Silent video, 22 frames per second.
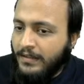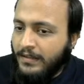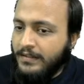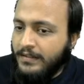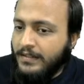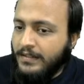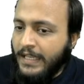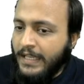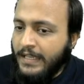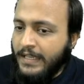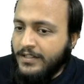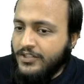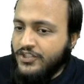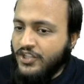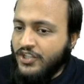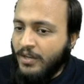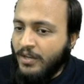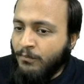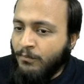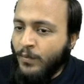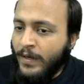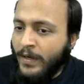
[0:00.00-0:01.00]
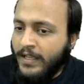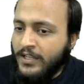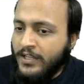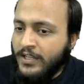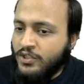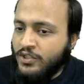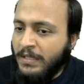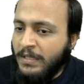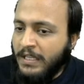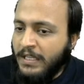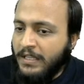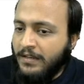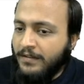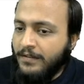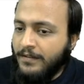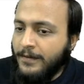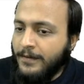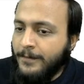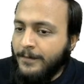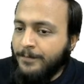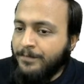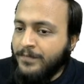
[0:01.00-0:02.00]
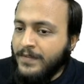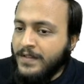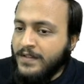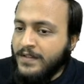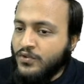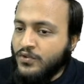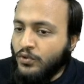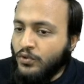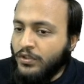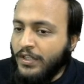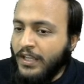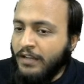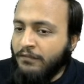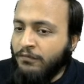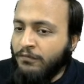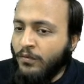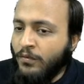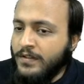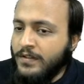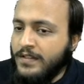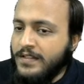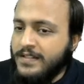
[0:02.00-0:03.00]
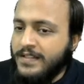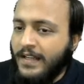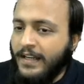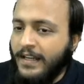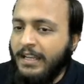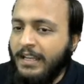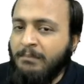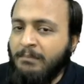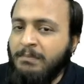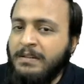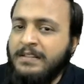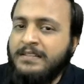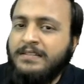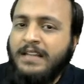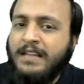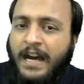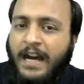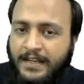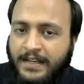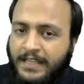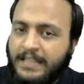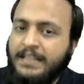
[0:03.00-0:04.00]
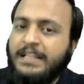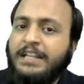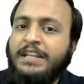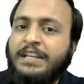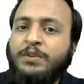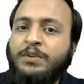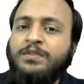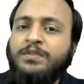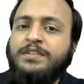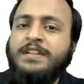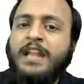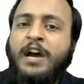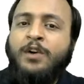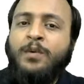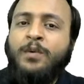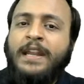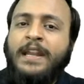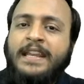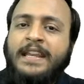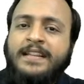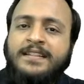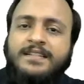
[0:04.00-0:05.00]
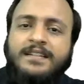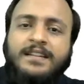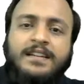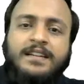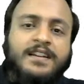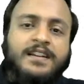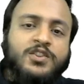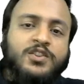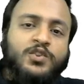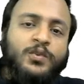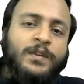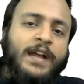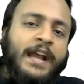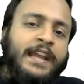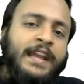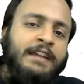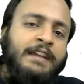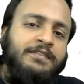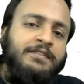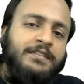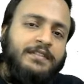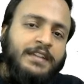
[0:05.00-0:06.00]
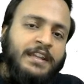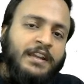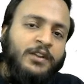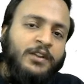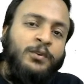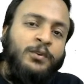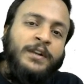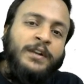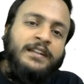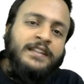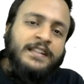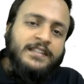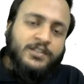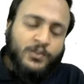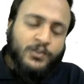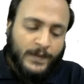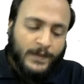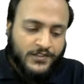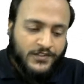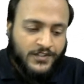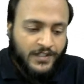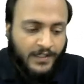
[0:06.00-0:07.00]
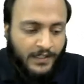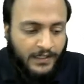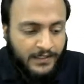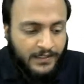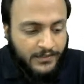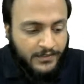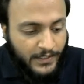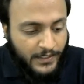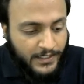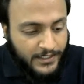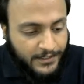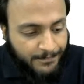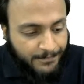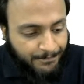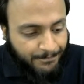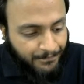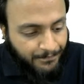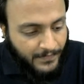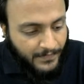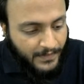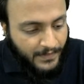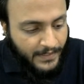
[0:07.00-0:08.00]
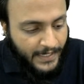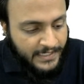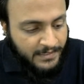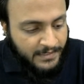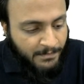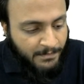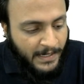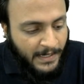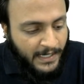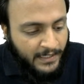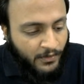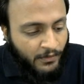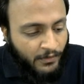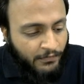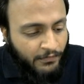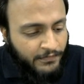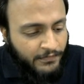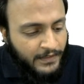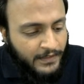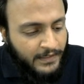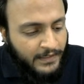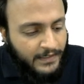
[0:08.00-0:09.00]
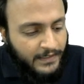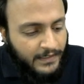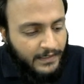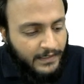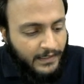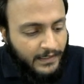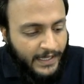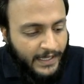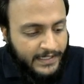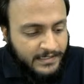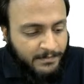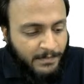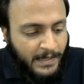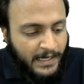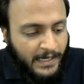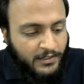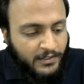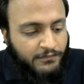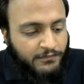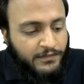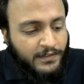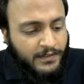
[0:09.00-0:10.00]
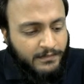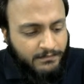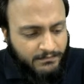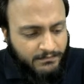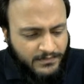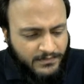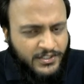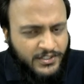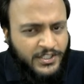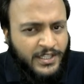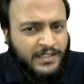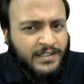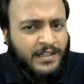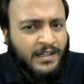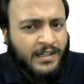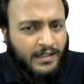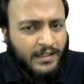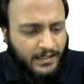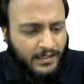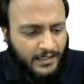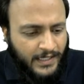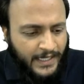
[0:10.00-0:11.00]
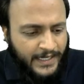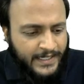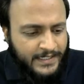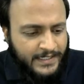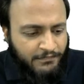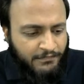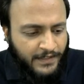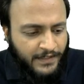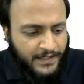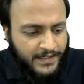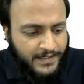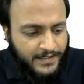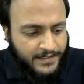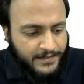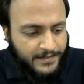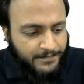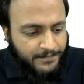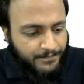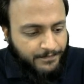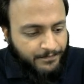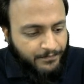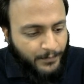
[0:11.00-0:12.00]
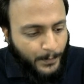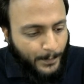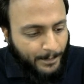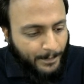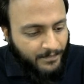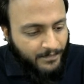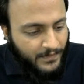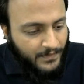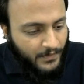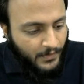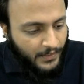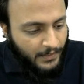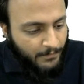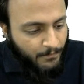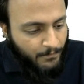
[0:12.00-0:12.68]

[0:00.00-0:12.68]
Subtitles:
in Jammu and Kashmir. So therefore the sun temples are in the news nowadays. So I have included this question into it as a part of a general current affairs. Okay.